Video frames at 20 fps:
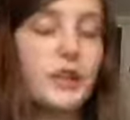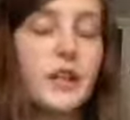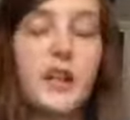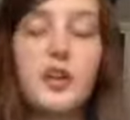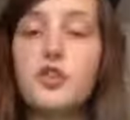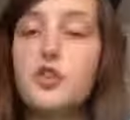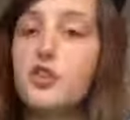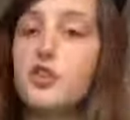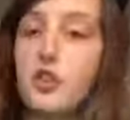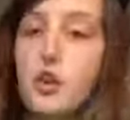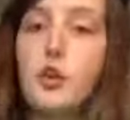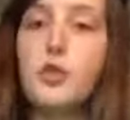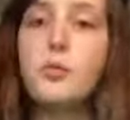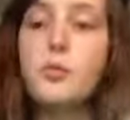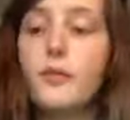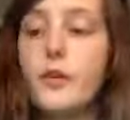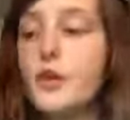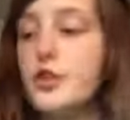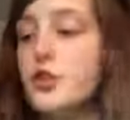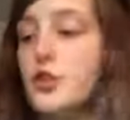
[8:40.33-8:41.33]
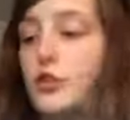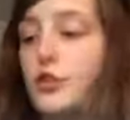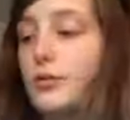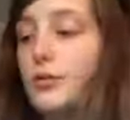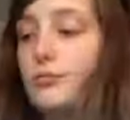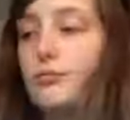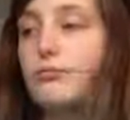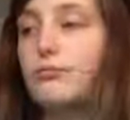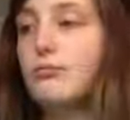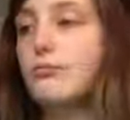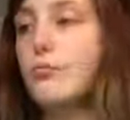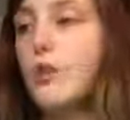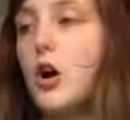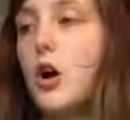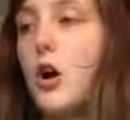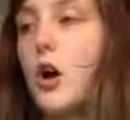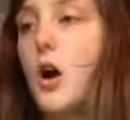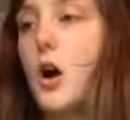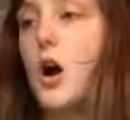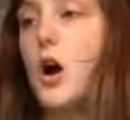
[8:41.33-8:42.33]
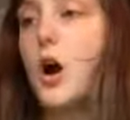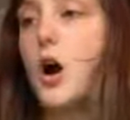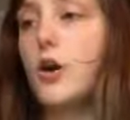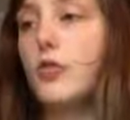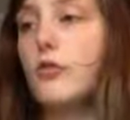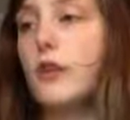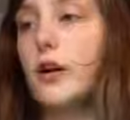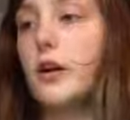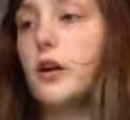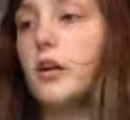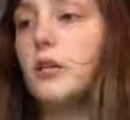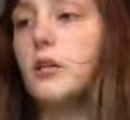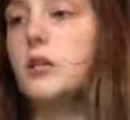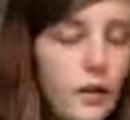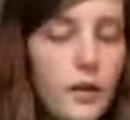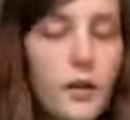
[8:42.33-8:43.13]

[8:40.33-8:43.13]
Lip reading: like so professional. Unreal.